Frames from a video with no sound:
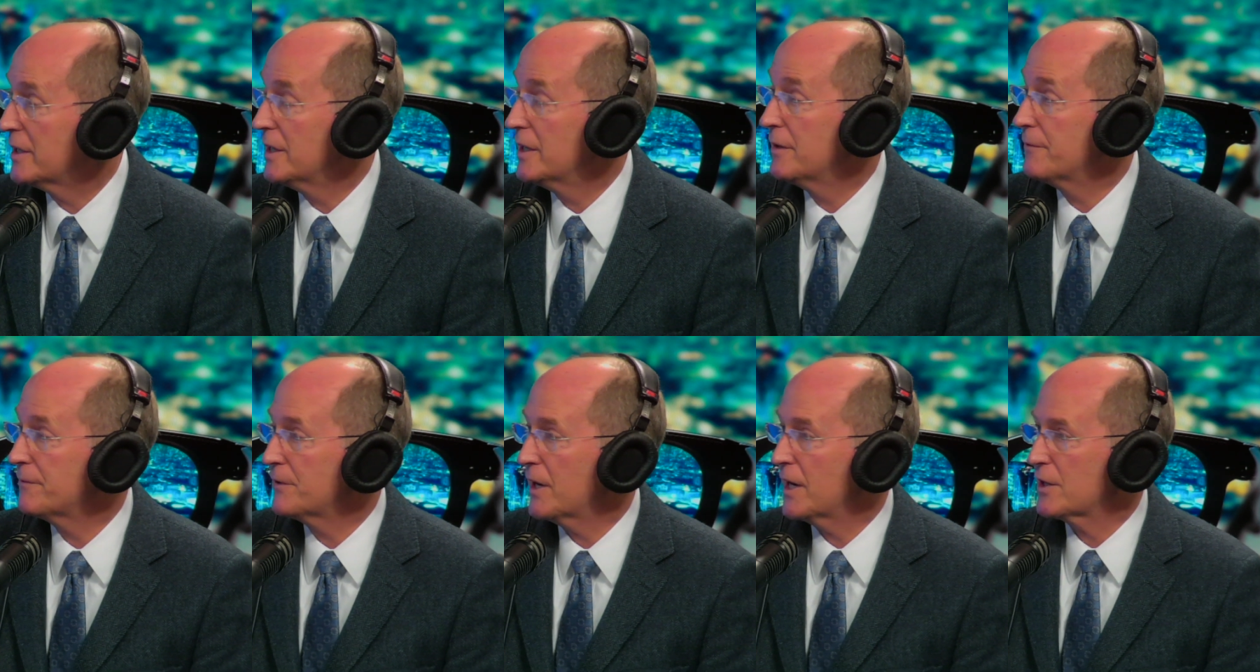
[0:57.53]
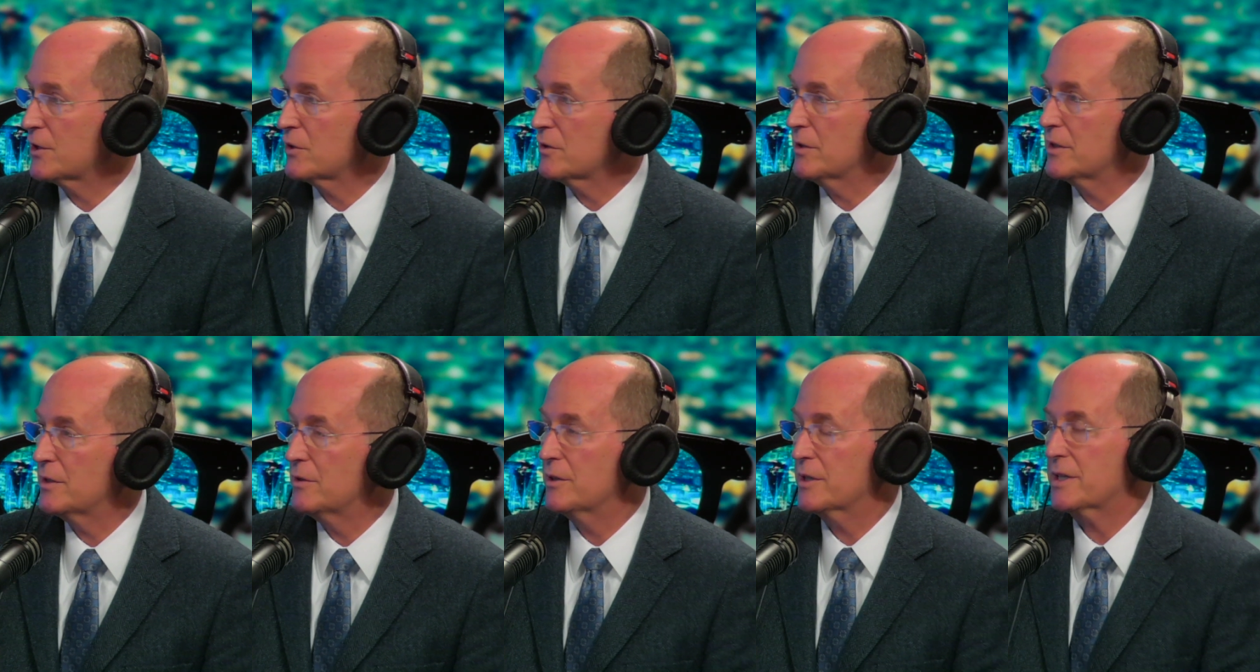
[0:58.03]
And if you
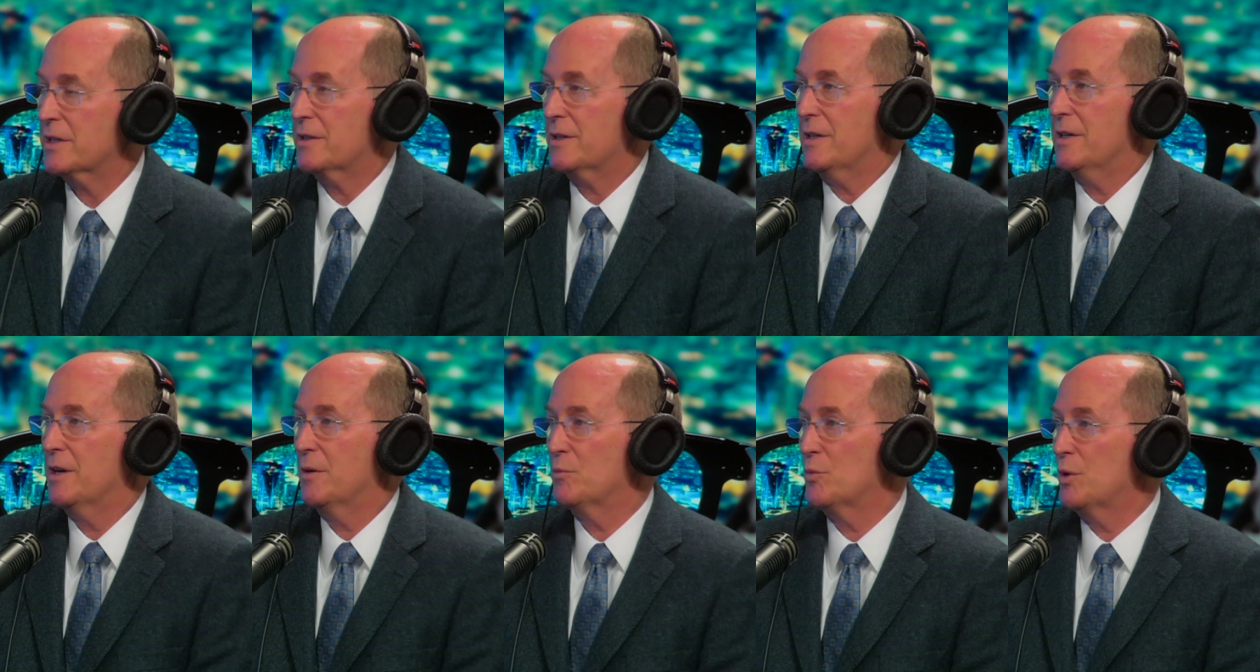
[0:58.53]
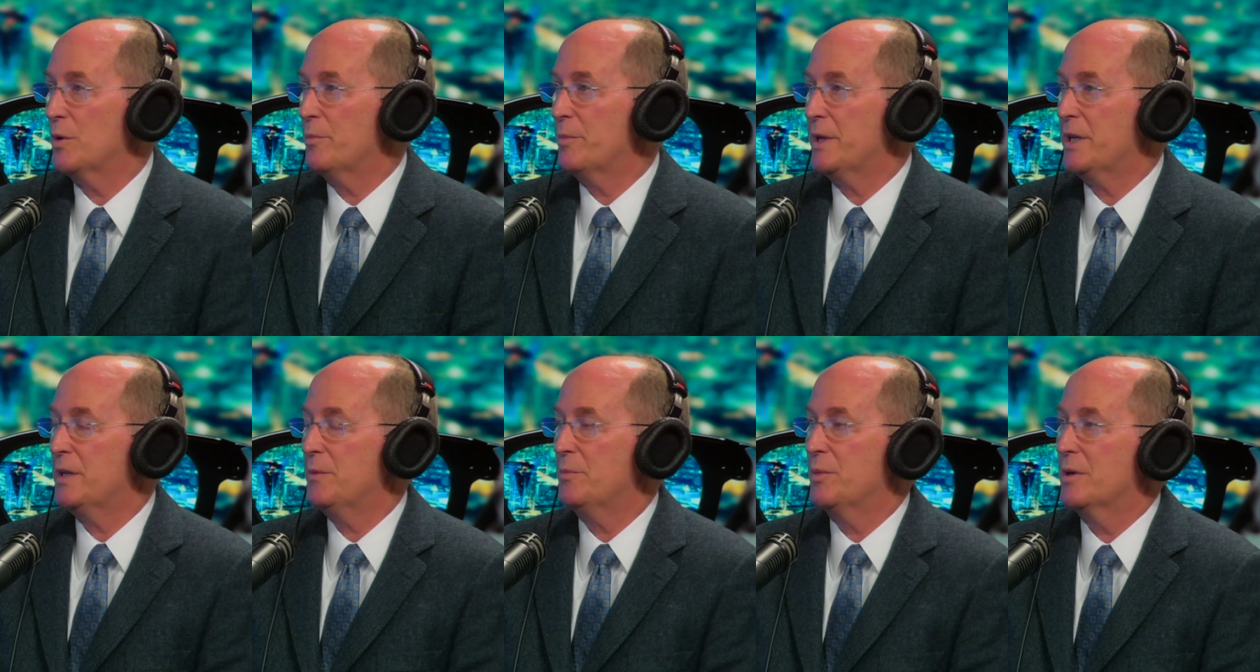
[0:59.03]
actually look at the number of
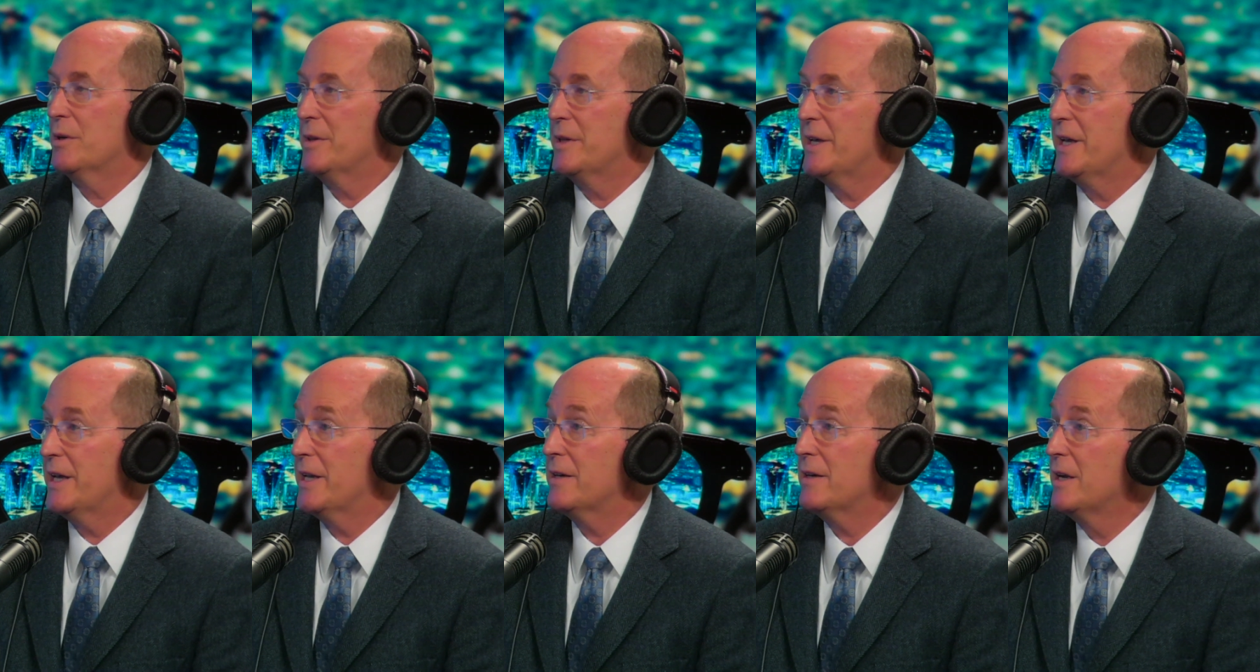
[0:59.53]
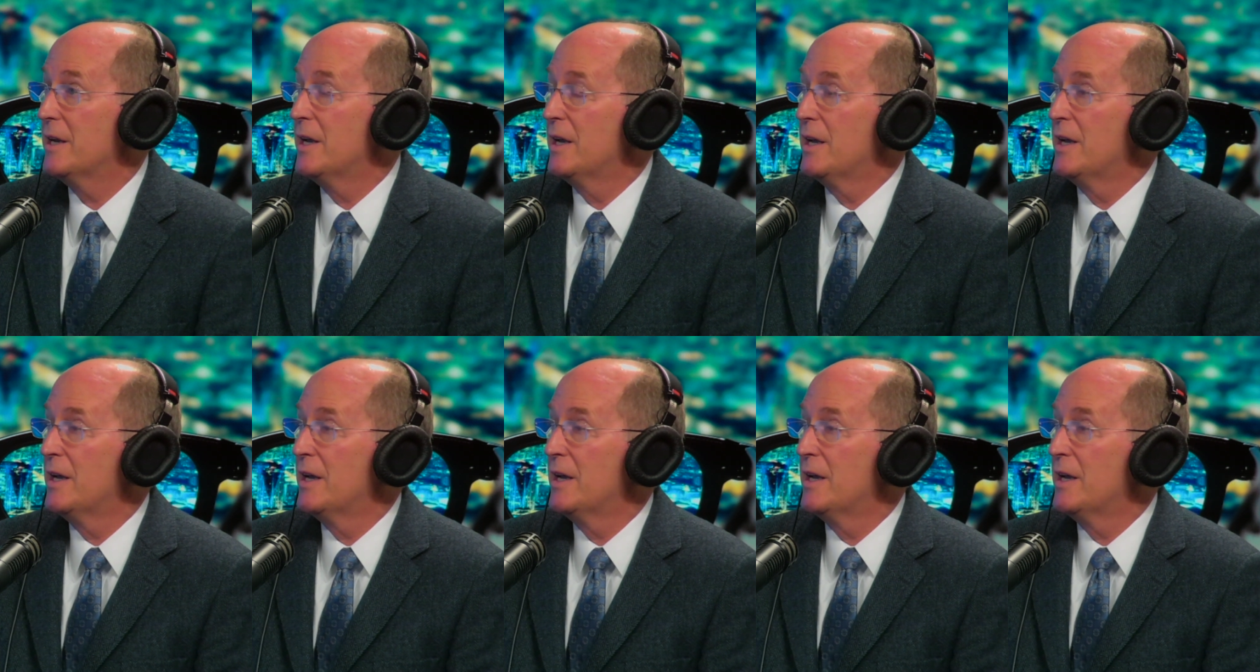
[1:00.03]
people that,